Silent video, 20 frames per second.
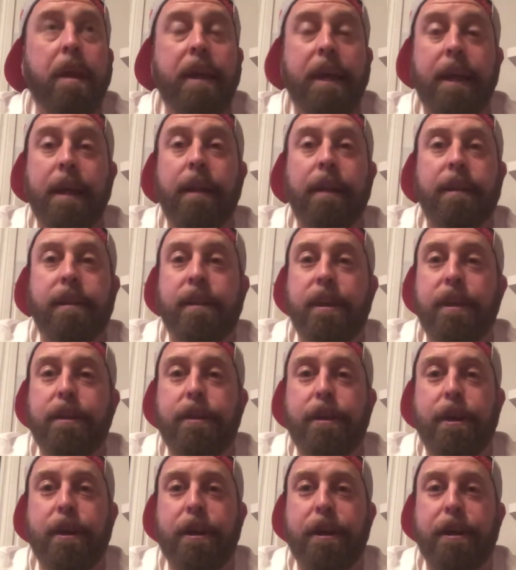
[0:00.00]
kill
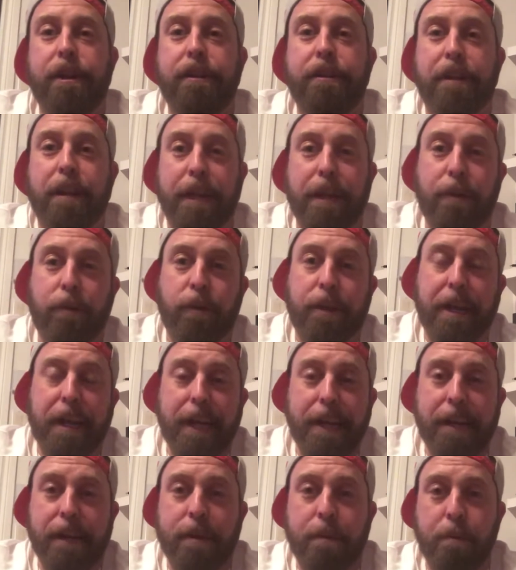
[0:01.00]
the little
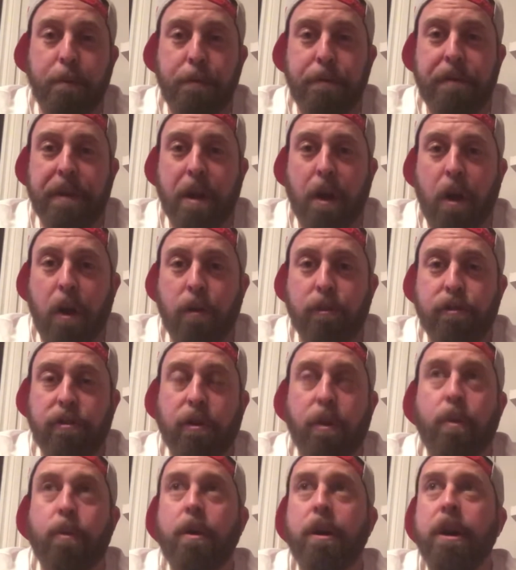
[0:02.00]
kid in the movie
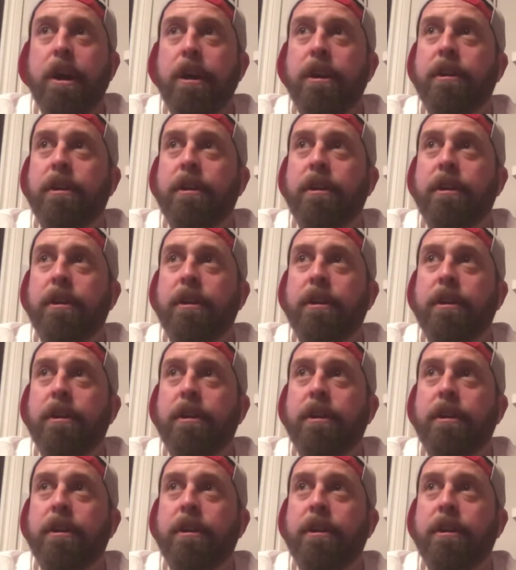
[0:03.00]
also,